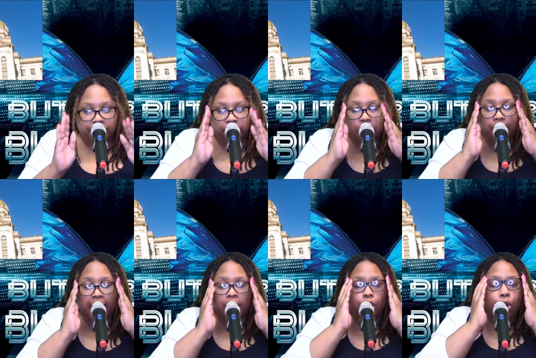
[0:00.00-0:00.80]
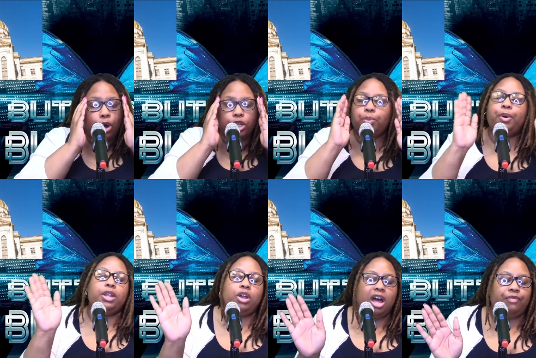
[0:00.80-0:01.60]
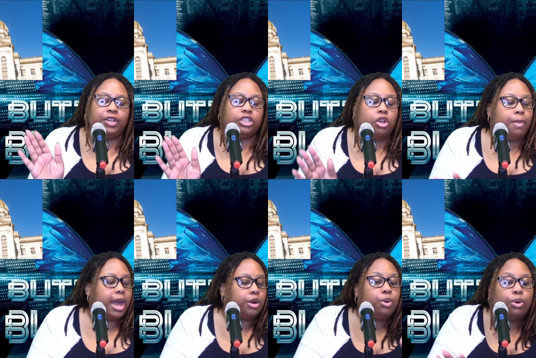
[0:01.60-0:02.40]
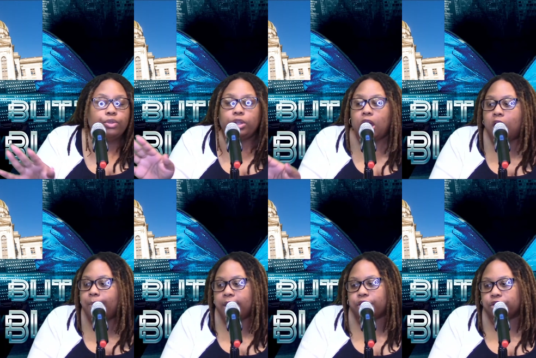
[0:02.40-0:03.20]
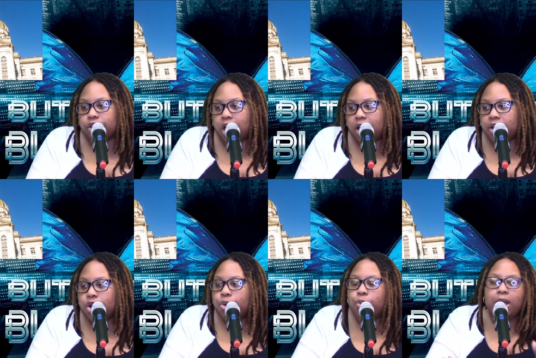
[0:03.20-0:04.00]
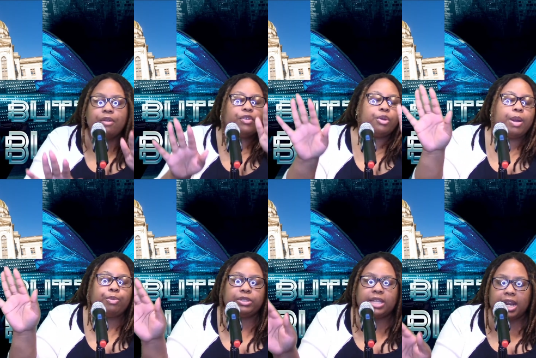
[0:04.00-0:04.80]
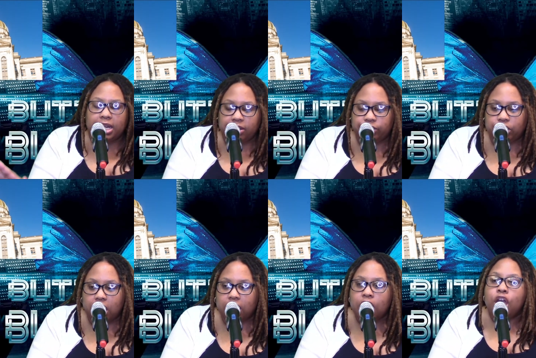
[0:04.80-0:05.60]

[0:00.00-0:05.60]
no matter who you put in office, no matter who the lawmakers are, whoever your representatives are,